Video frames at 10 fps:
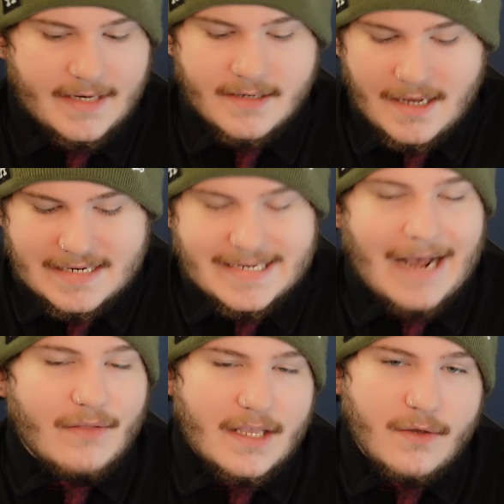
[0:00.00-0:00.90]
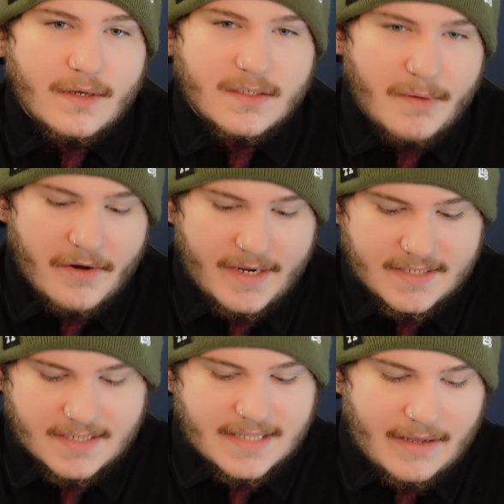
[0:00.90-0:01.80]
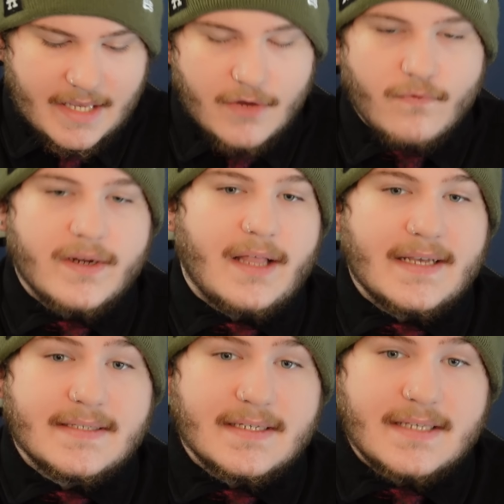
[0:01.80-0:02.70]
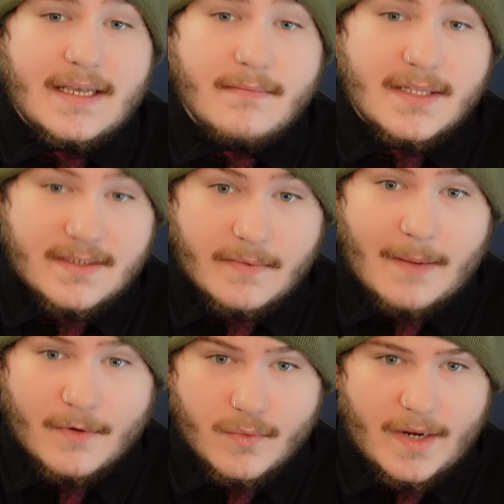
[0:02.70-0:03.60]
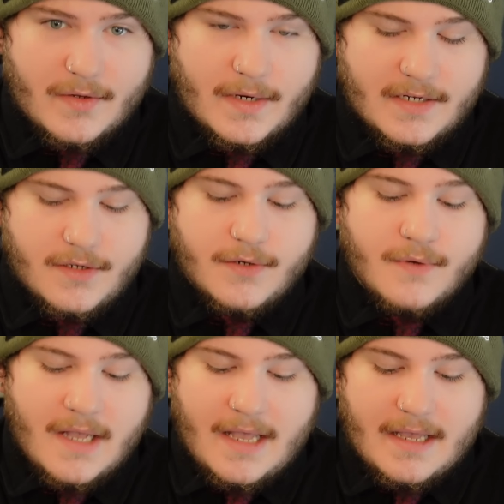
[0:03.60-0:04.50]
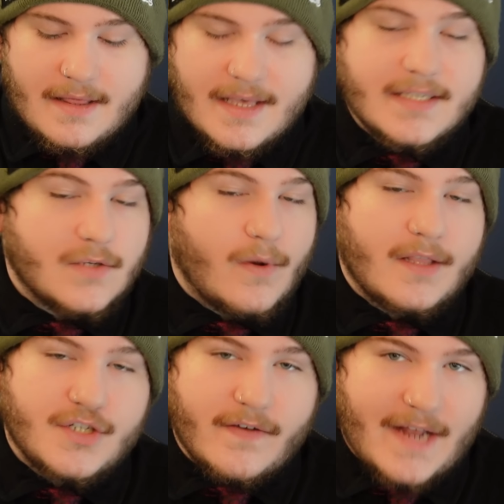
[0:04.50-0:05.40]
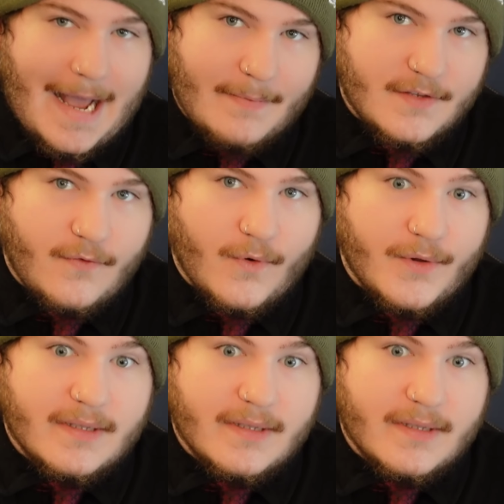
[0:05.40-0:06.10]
And now that you experience this, now that you realize this in mid-September 2022, this is where the shift happens for you.